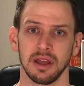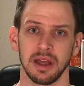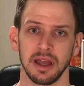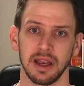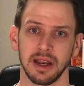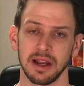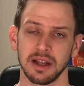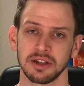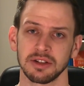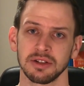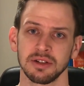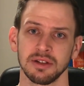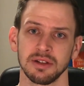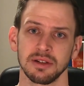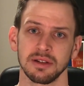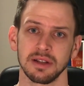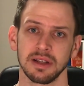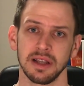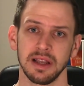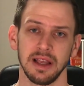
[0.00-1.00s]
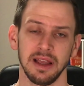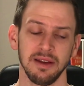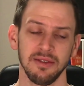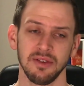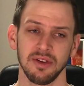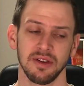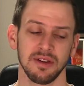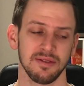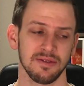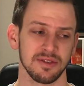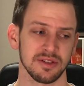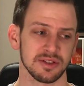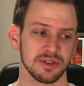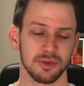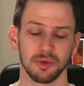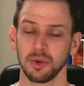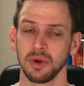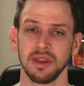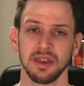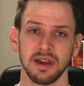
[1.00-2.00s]
And I should, even if it's
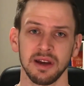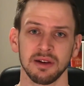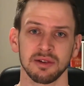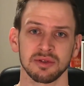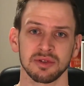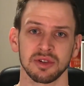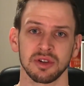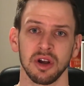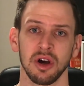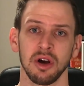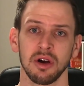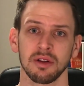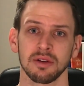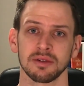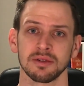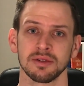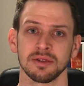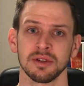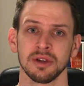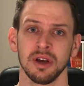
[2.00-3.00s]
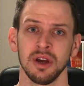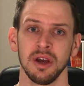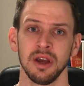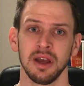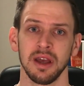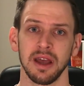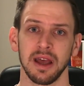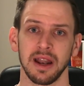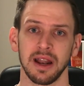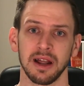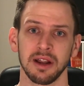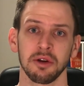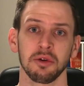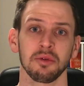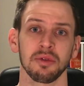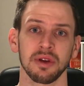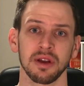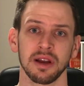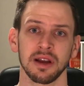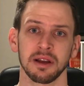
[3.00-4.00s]
$3,000 and I don't
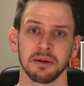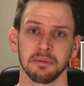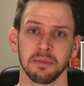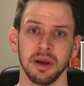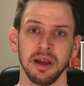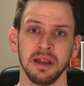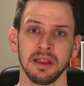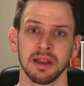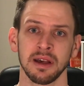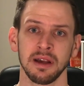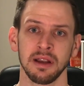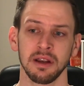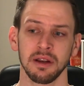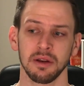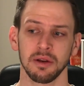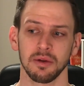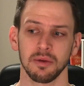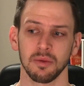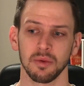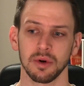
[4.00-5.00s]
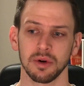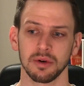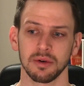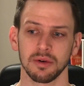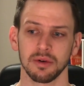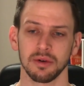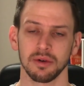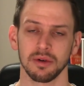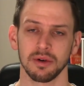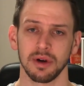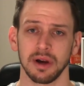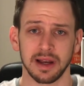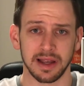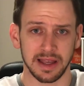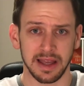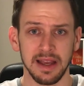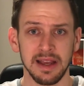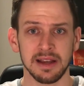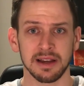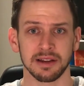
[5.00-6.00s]
think I can pay that, well, I
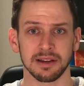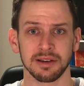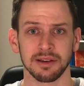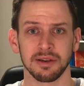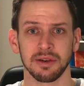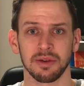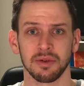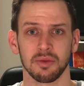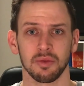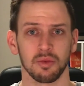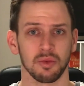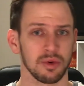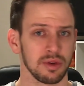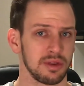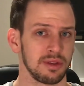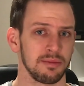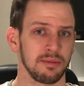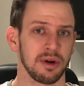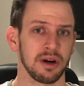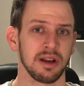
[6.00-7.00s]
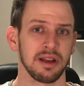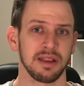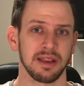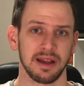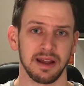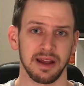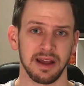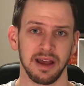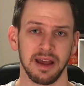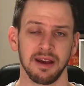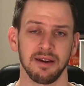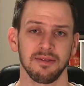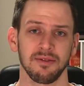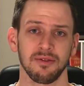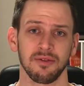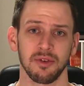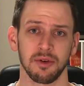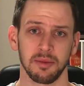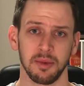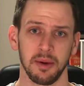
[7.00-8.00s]
can with the money that I have
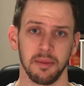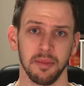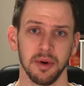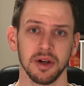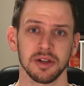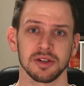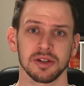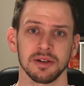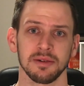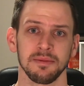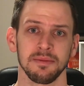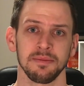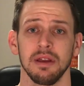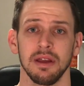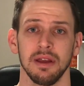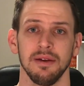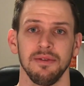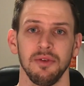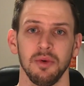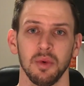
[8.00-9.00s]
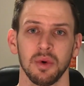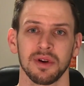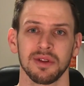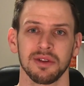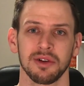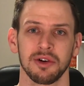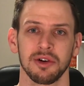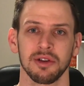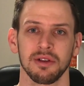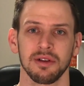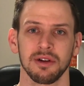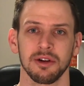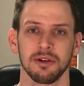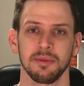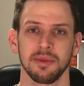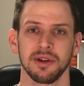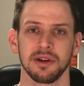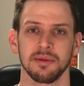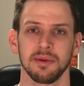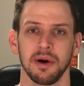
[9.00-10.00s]
from my budget. If you want to learn a little
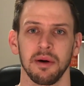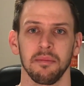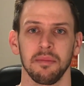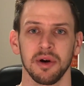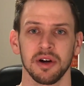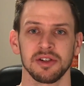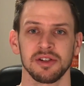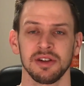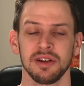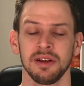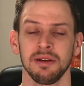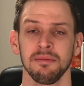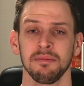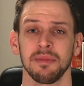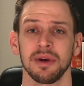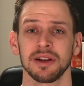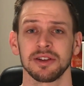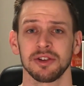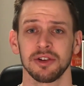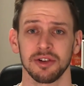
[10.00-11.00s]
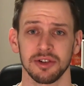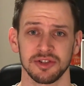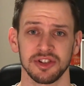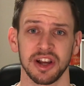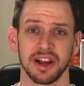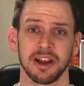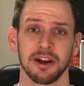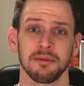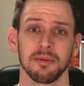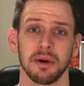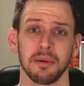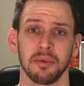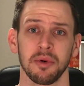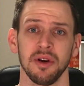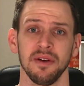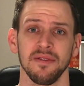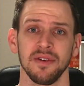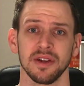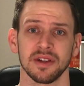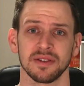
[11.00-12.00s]
bit about budgeting, make sure to check out my
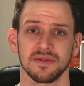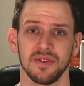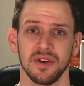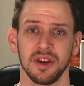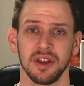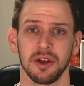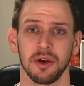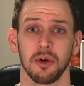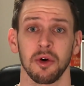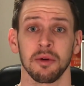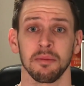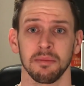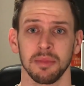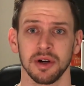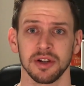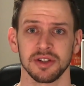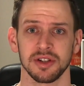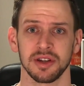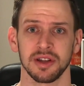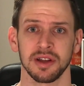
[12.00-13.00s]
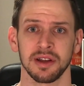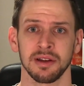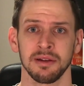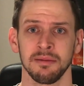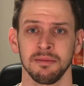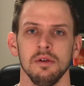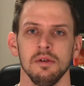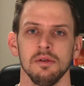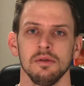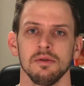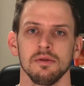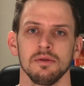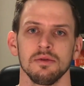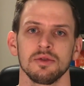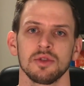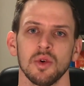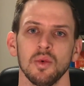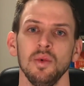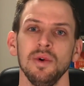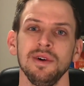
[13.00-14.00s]
previous video on budgeting.
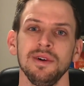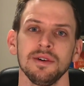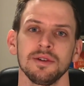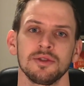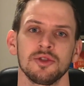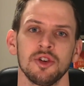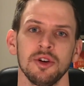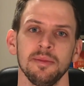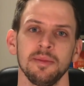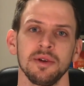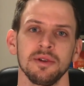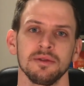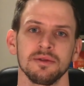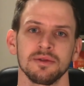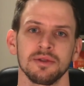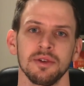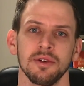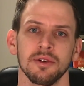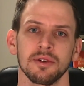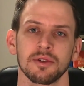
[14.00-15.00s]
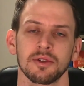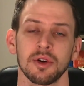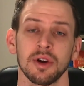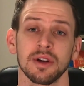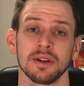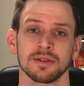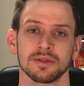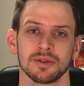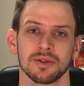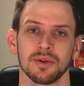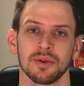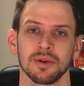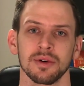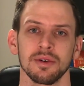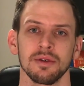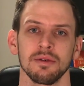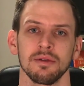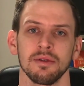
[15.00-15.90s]
So what attributes to your credit score?